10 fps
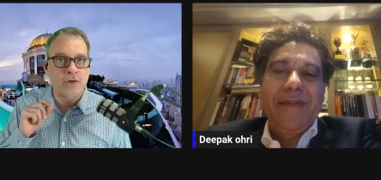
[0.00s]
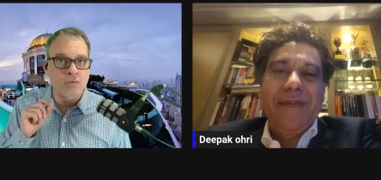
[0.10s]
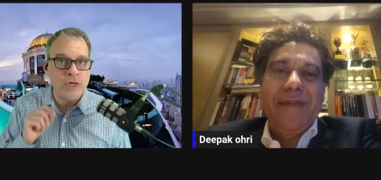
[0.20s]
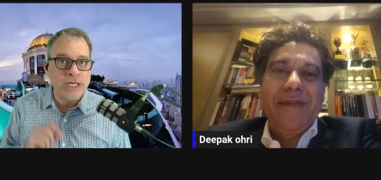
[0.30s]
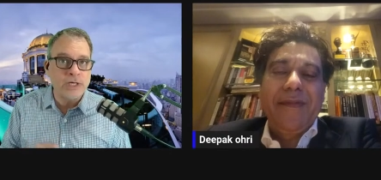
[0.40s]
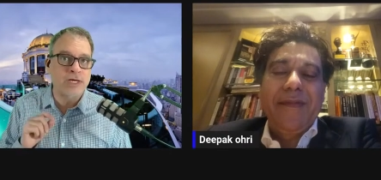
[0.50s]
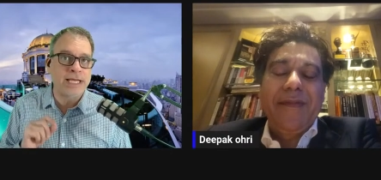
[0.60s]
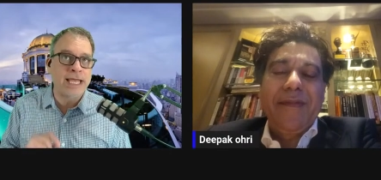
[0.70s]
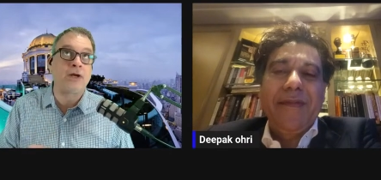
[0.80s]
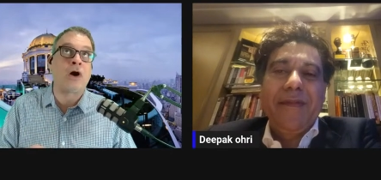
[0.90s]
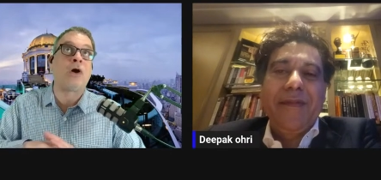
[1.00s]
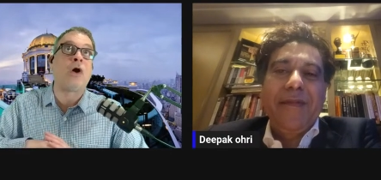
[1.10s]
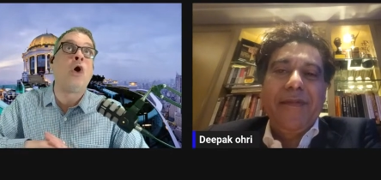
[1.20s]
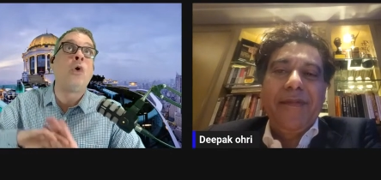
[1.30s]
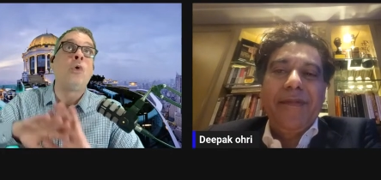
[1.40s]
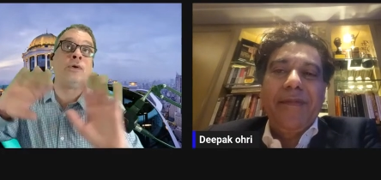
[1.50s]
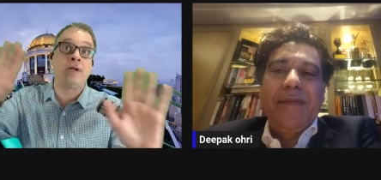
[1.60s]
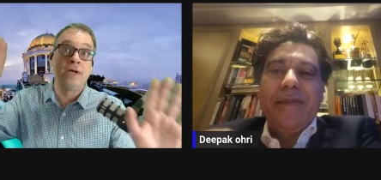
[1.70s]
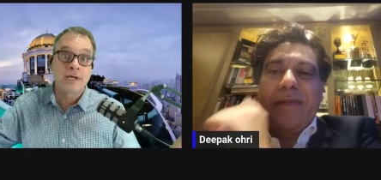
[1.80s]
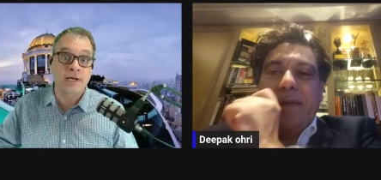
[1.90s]
Speaker 1: recreate our own
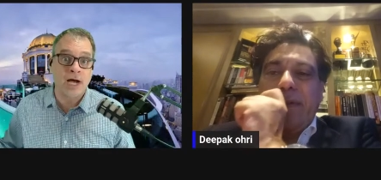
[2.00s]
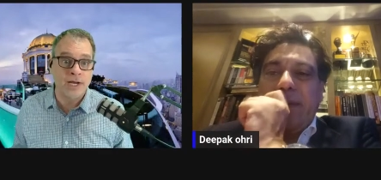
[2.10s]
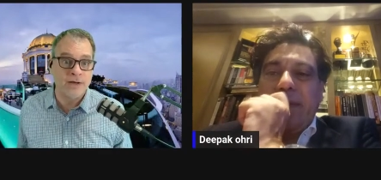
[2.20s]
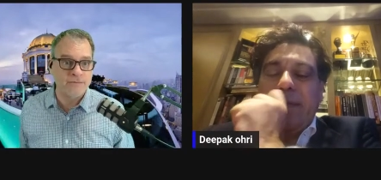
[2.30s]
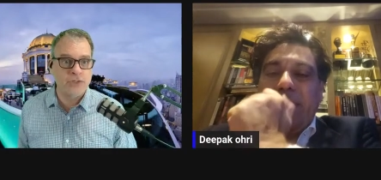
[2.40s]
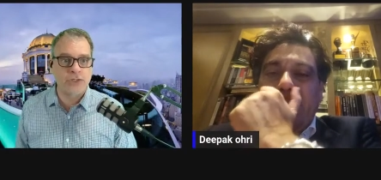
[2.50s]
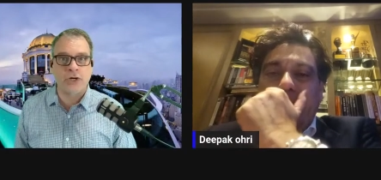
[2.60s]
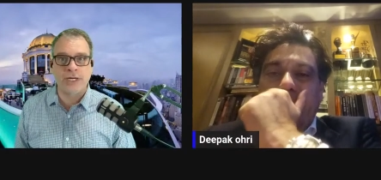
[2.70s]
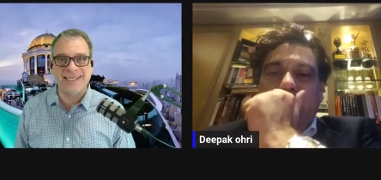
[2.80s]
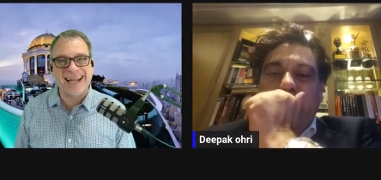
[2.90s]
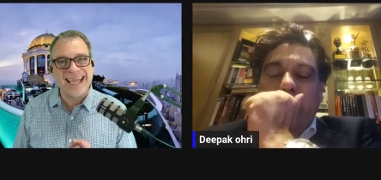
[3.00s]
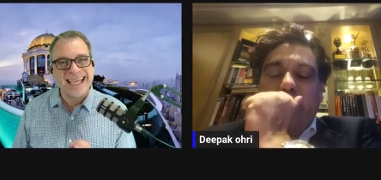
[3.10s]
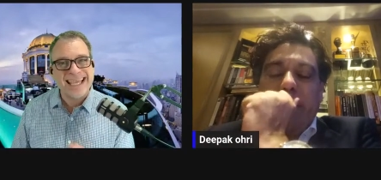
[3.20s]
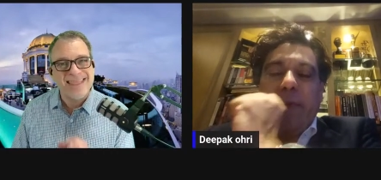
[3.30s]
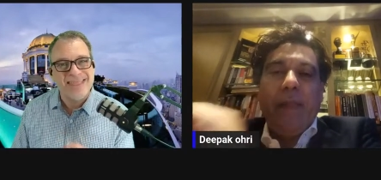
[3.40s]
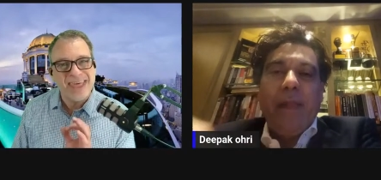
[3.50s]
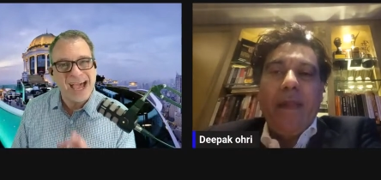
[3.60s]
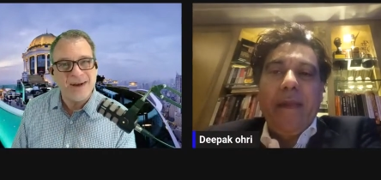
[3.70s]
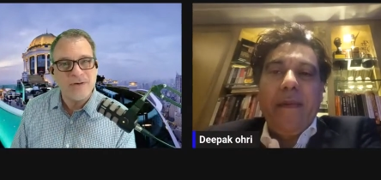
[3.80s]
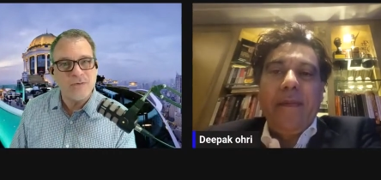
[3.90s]
kind of journey. Did I get
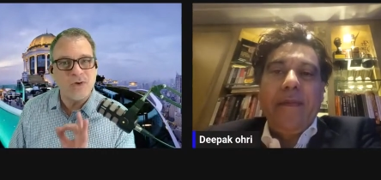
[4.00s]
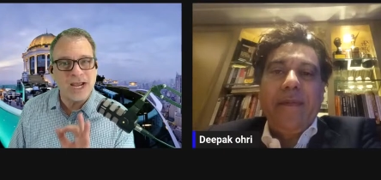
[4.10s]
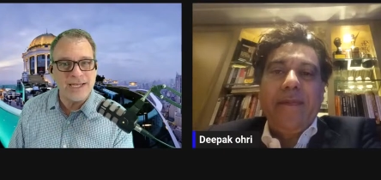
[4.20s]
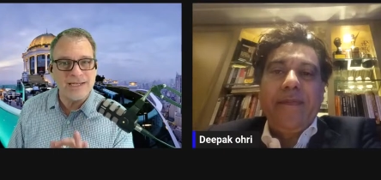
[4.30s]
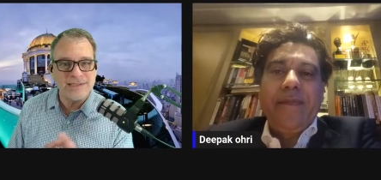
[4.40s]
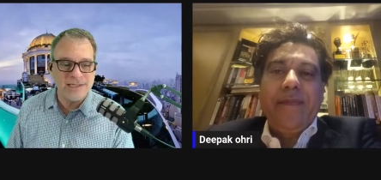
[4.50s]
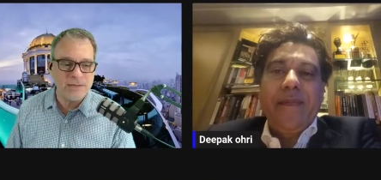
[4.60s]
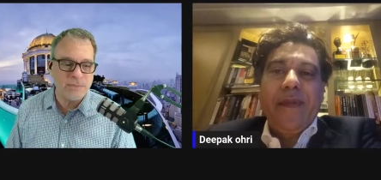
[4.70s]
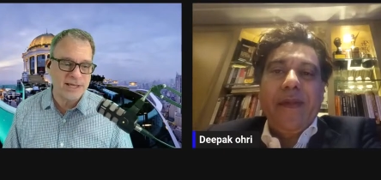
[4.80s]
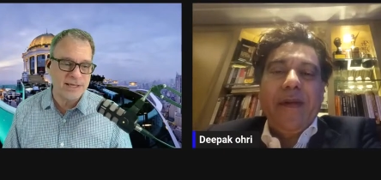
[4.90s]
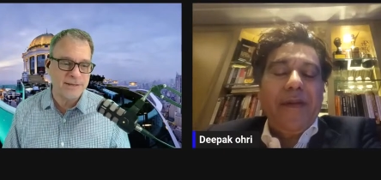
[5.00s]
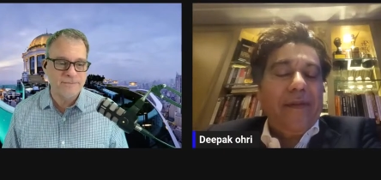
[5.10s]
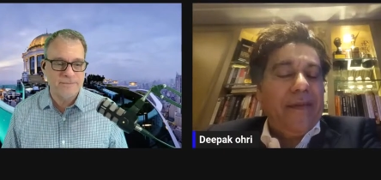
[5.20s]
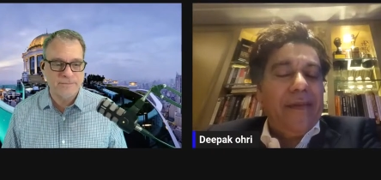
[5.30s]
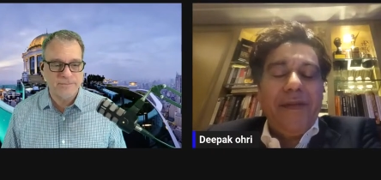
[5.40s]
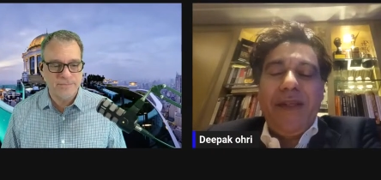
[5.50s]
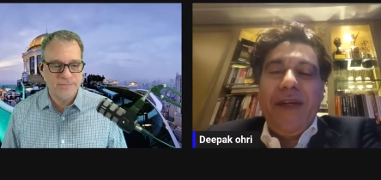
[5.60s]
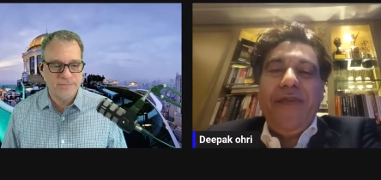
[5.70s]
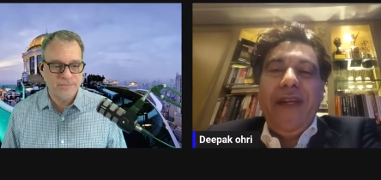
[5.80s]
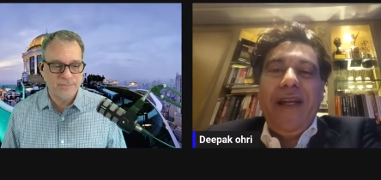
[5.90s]
that right, Deepak?
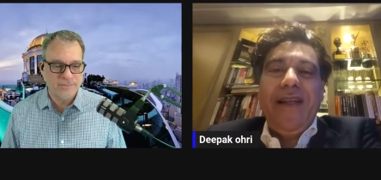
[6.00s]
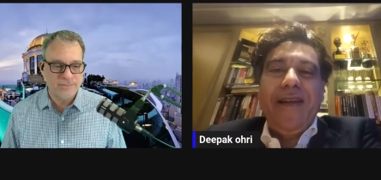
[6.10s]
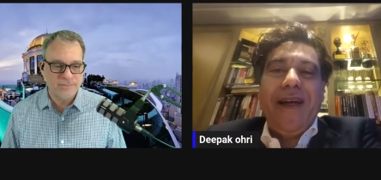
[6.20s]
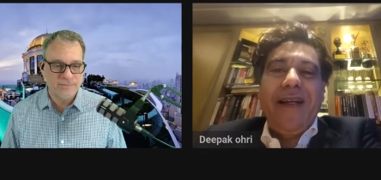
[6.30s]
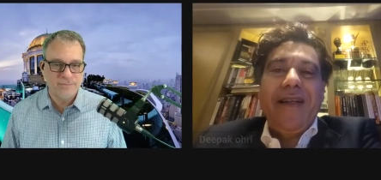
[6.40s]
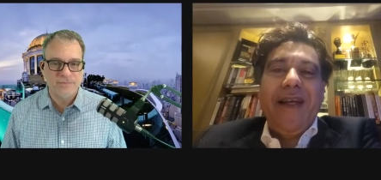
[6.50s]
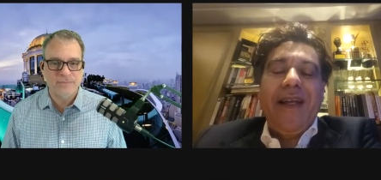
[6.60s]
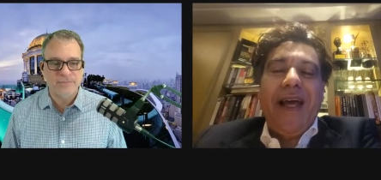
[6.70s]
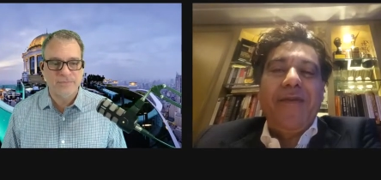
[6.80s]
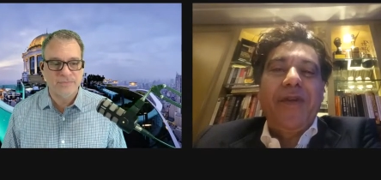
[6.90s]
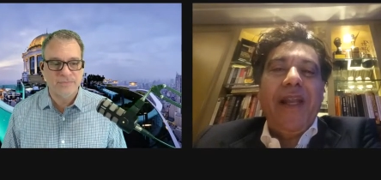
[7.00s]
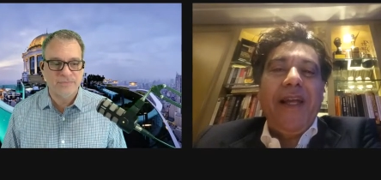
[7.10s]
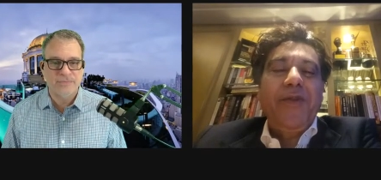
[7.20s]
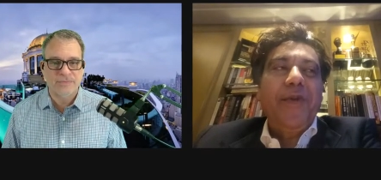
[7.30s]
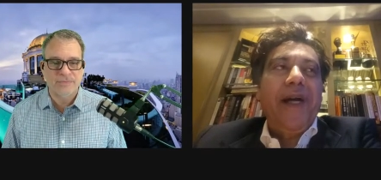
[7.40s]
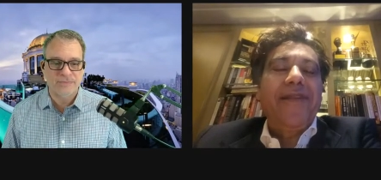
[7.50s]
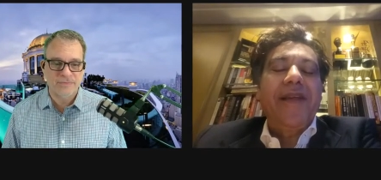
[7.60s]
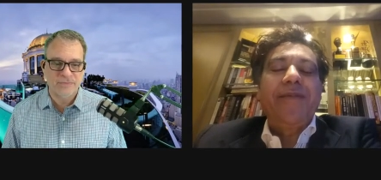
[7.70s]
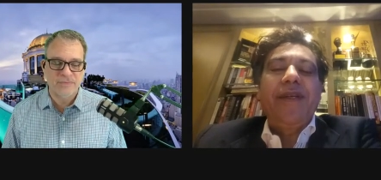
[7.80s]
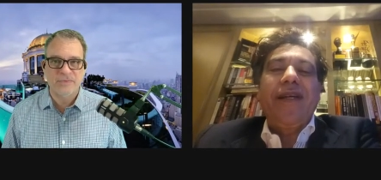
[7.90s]
Speaker 2: Definitely right. And I would like to add
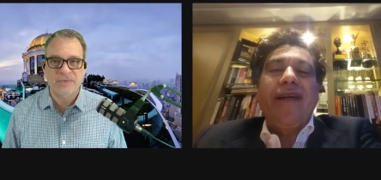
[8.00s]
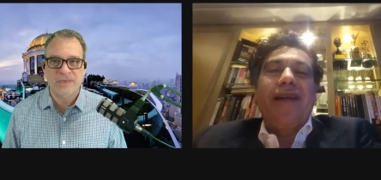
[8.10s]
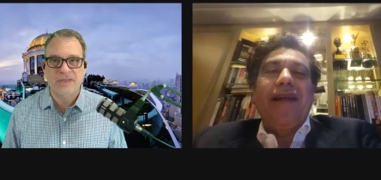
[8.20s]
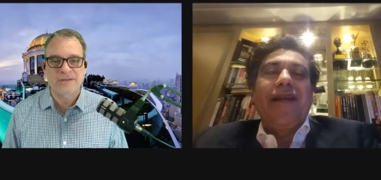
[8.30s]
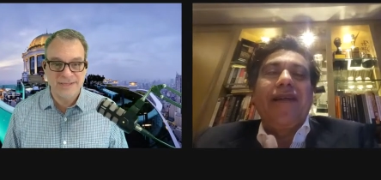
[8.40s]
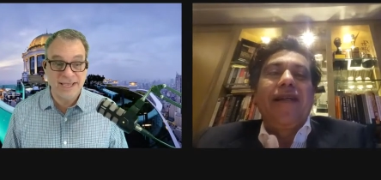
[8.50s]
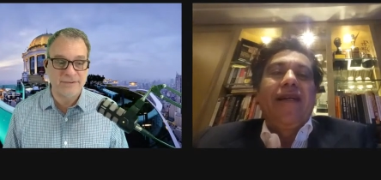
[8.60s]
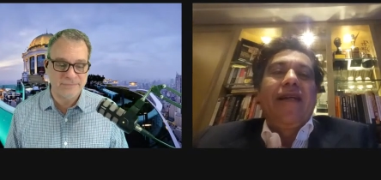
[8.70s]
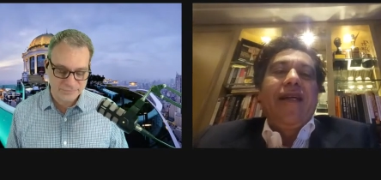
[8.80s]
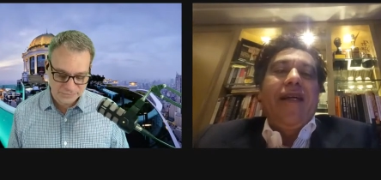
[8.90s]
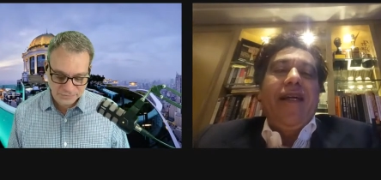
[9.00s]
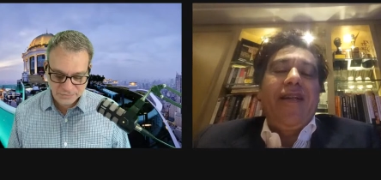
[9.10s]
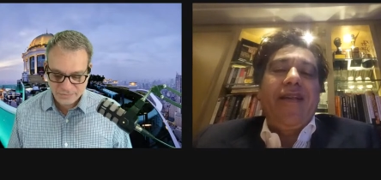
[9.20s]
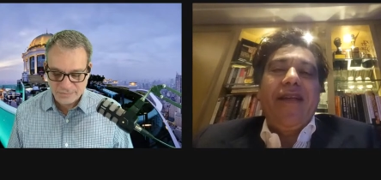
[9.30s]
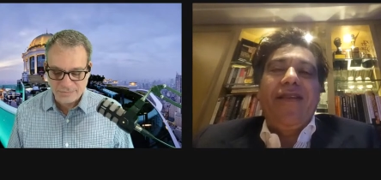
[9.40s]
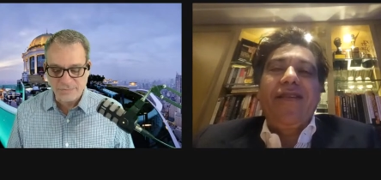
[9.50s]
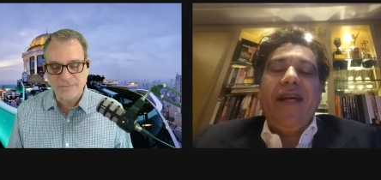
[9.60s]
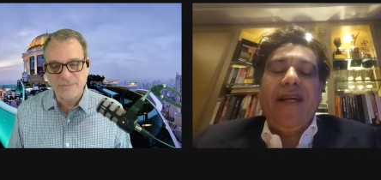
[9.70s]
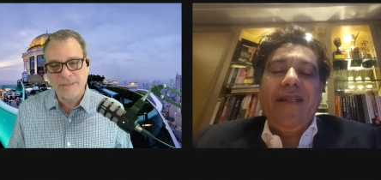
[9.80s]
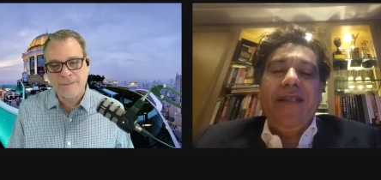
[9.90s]
something here, Glenn. Yeah. It, it
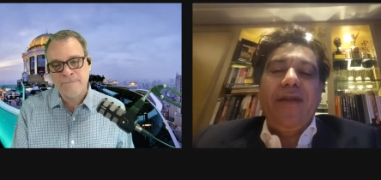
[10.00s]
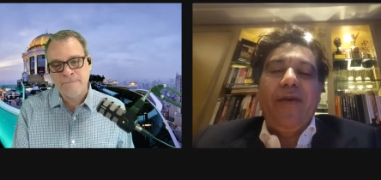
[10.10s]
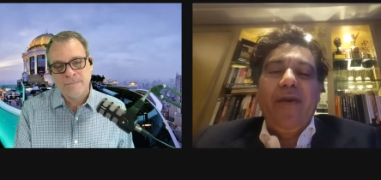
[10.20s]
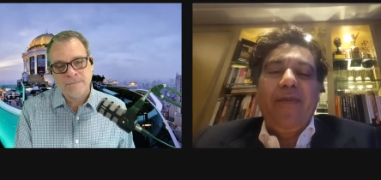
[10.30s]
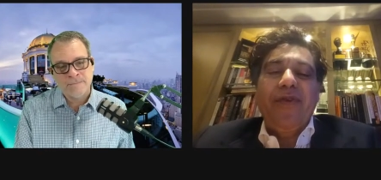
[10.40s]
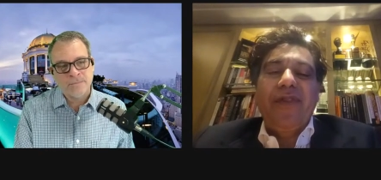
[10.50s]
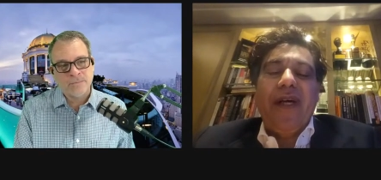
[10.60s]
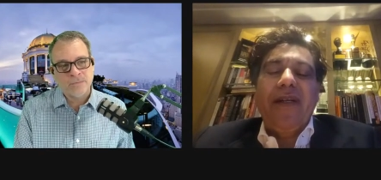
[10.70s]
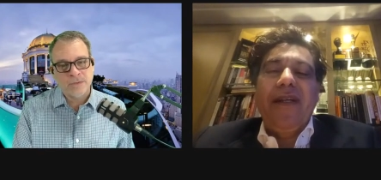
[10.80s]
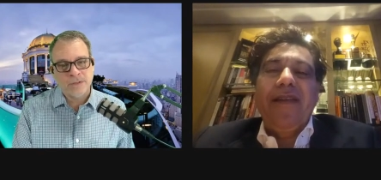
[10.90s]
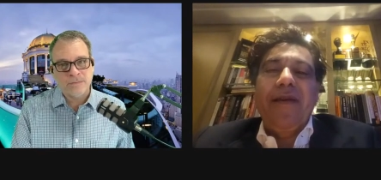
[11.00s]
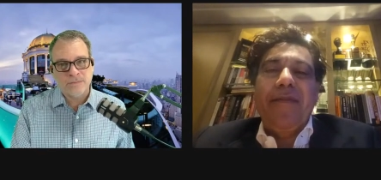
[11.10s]
started, the whole book started as a